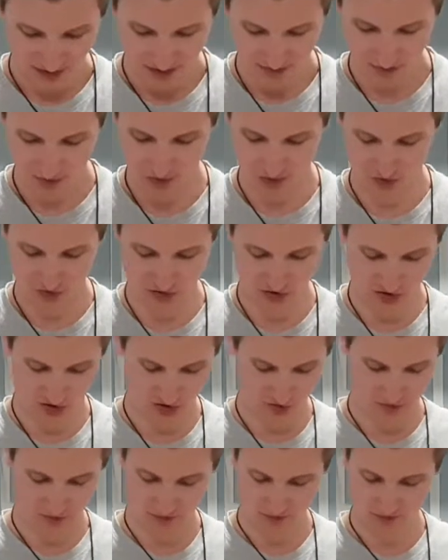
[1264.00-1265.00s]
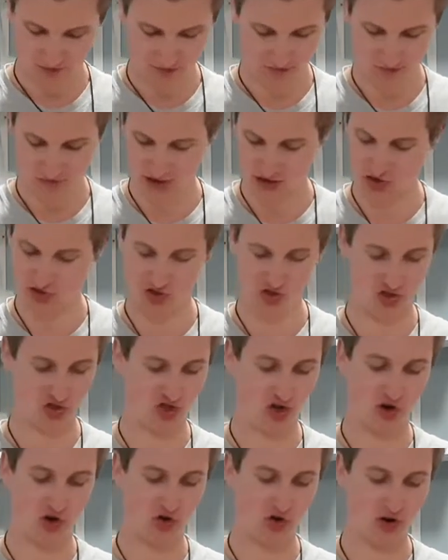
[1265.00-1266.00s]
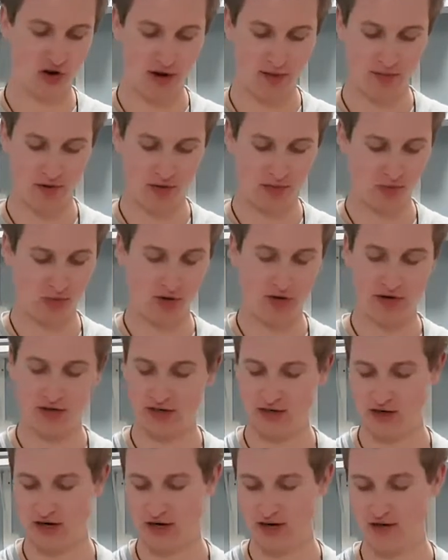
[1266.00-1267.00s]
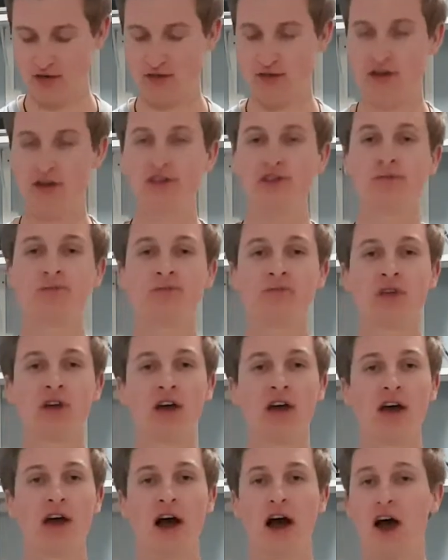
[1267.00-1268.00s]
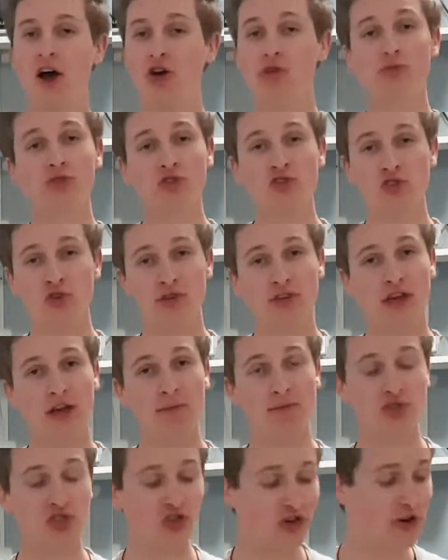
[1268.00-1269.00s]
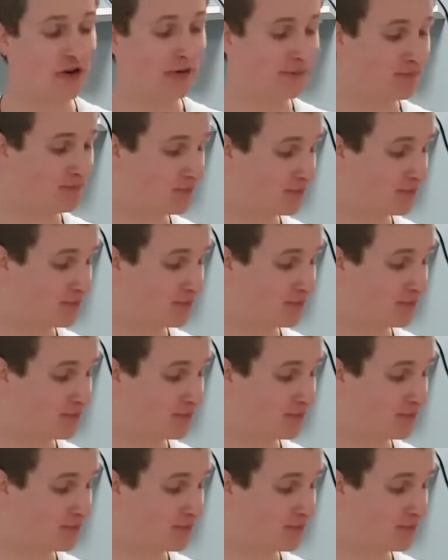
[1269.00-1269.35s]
because it's just so good. I probably won't need to eat anything else. I hope you enjoyed the episode.